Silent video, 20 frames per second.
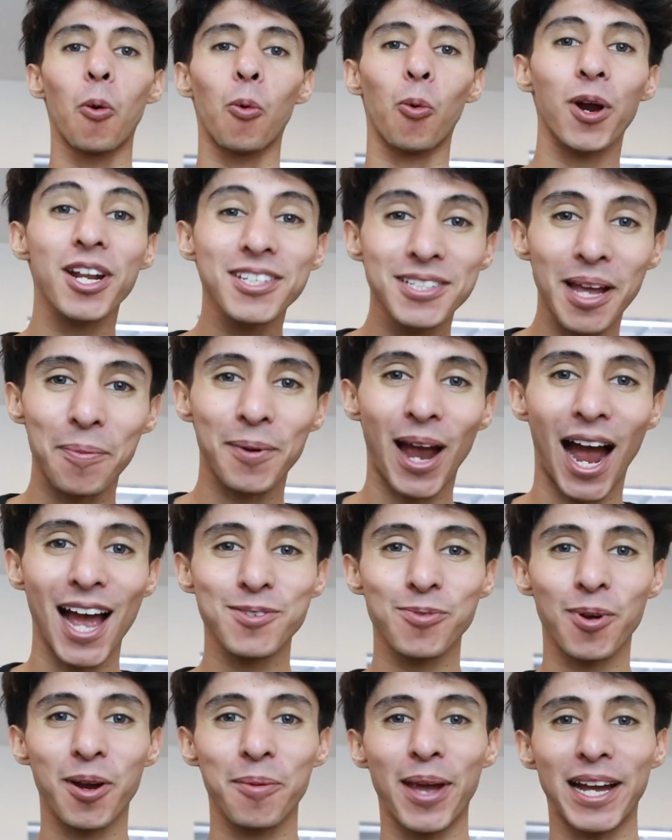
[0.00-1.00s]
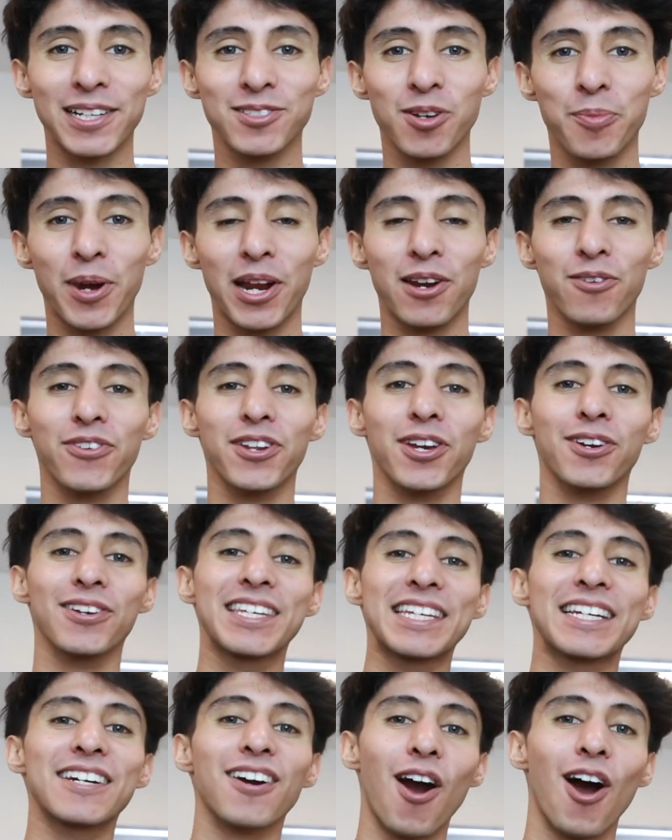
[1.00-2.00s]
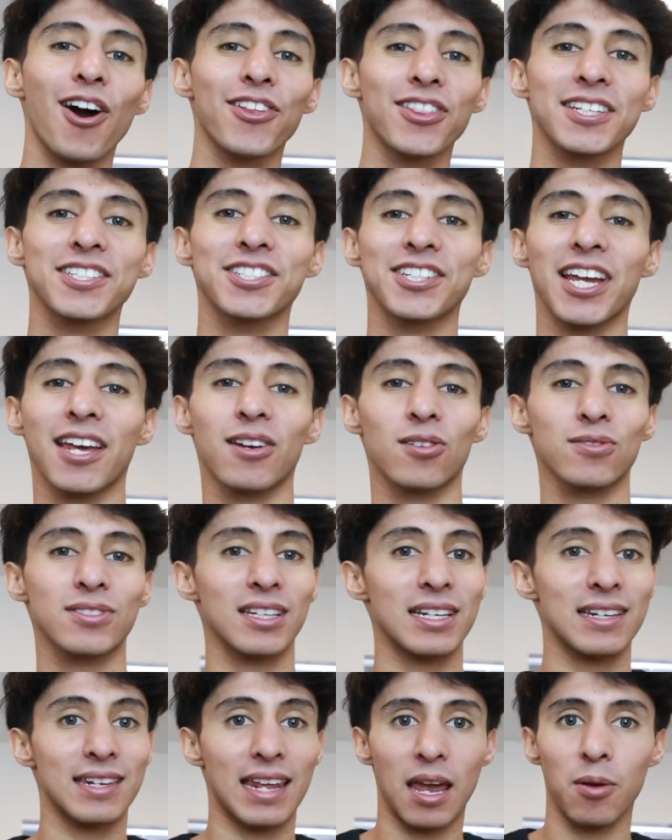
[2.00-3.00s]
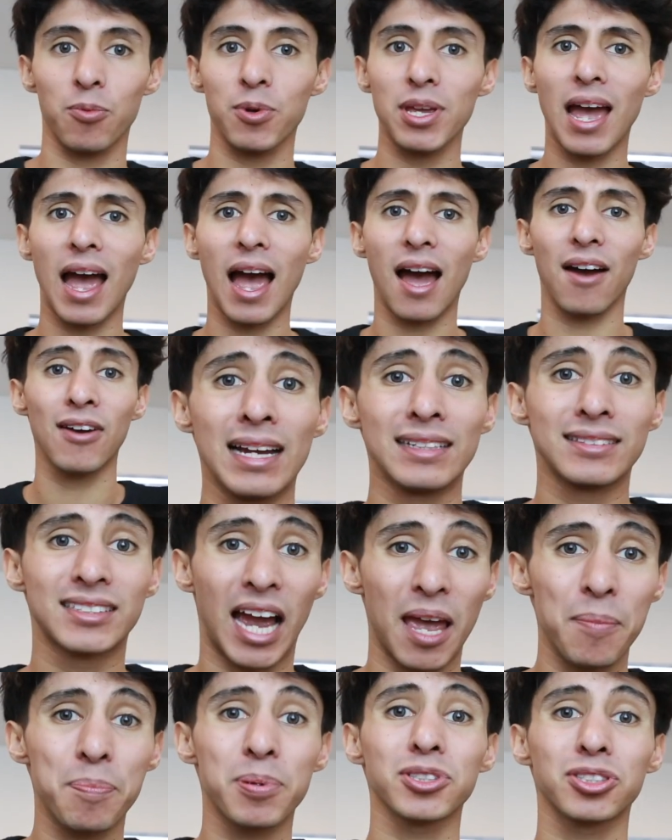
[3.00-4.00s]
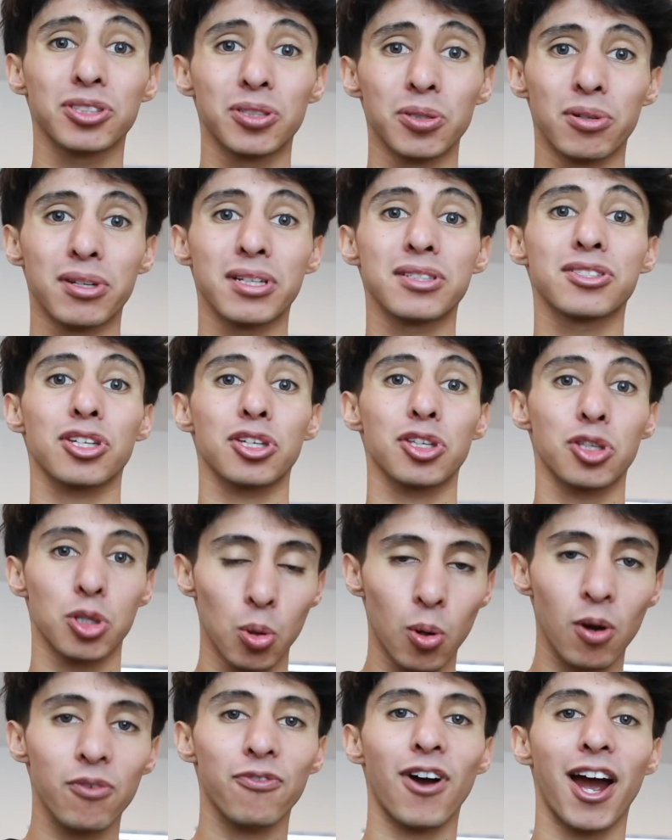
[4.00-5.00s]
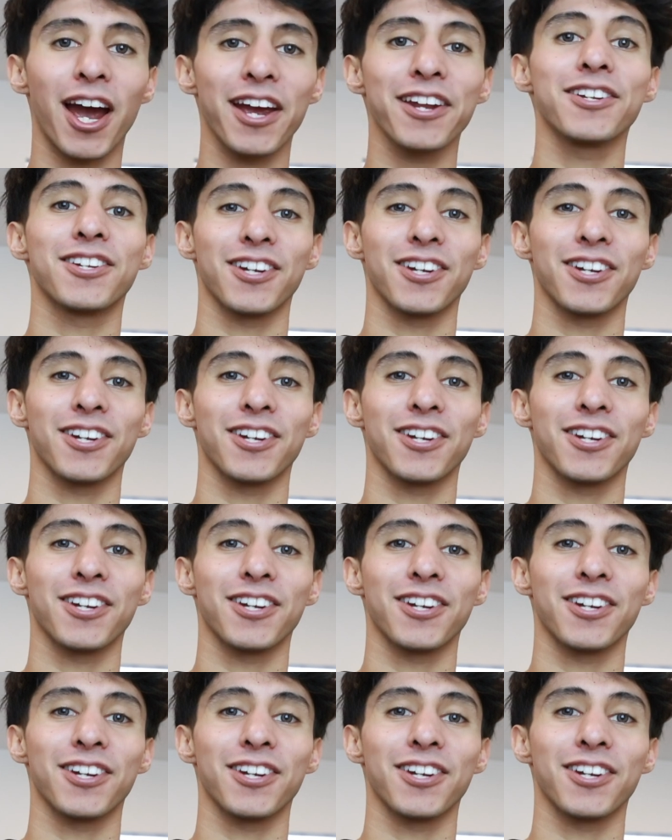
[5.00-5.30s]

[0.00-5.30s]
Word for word: What is up guys? Welcome back to a brand new video here on this channel. Today we have type of students you will find